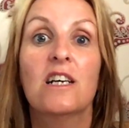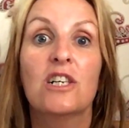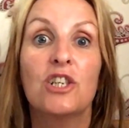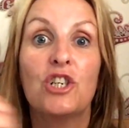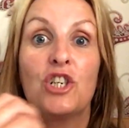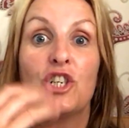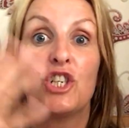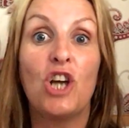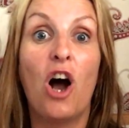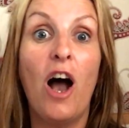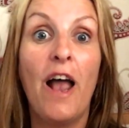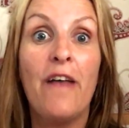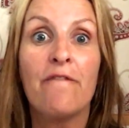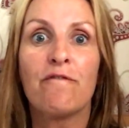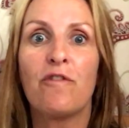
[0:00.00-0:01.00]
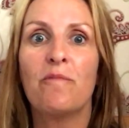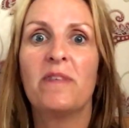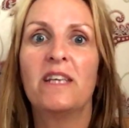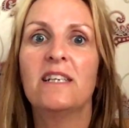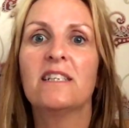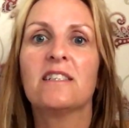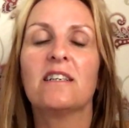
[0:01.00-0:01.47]
shine from
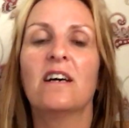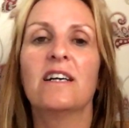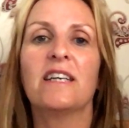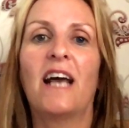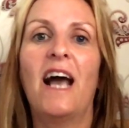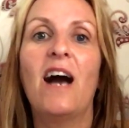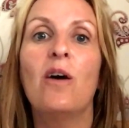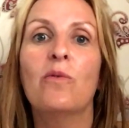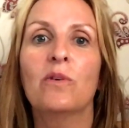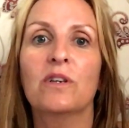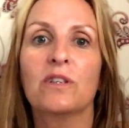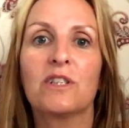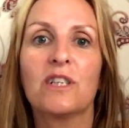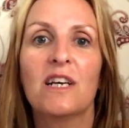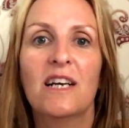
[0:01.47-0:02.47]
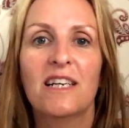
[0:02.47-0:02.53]
the inside outwards.